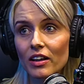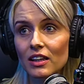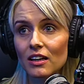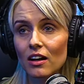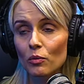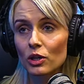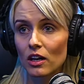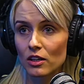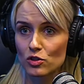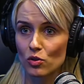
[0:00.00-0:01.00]
think I would
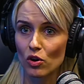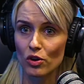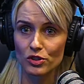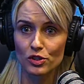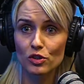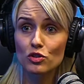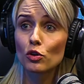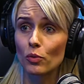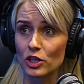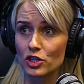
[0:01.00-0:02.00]
like to ask two
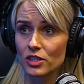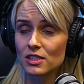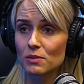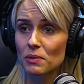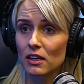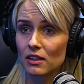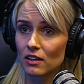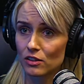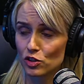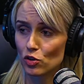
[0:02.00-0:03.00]
questions, but I think
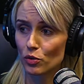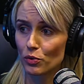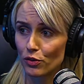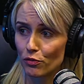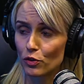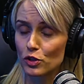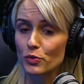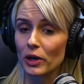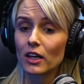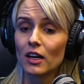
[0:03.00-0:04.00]
I'll start with the first
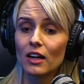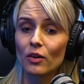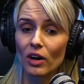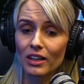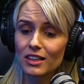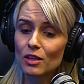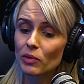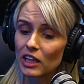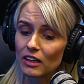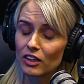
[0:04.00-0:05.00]
one. Right in the
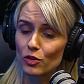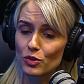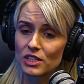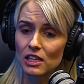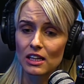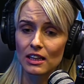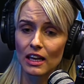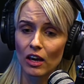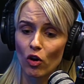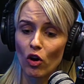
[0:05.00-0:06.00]
beginning, you said that
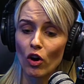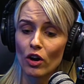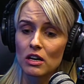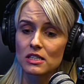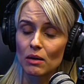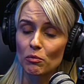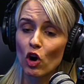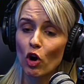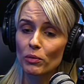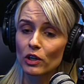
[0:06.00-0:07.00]
there are some
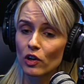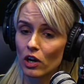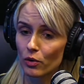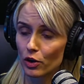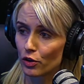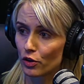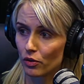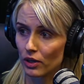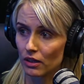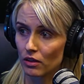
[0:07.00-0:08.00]
common
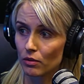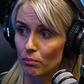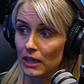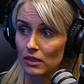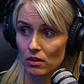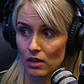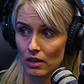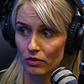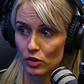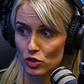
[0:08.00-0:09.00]
co-occurring mental
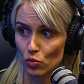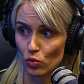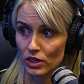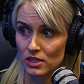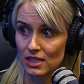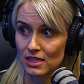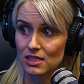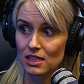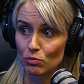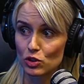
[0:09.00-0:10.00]
health disorders that
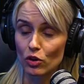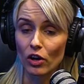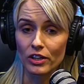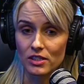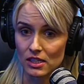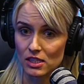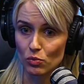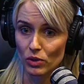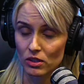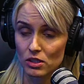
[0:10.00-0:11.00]
seem to coexist
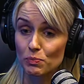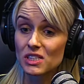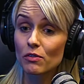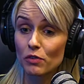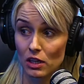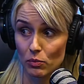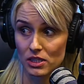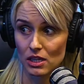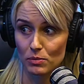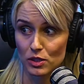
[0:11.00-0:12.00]
with, specifically with
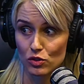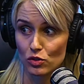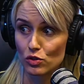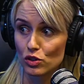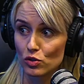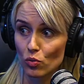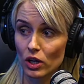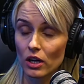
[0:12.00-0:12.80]
substance use disorder.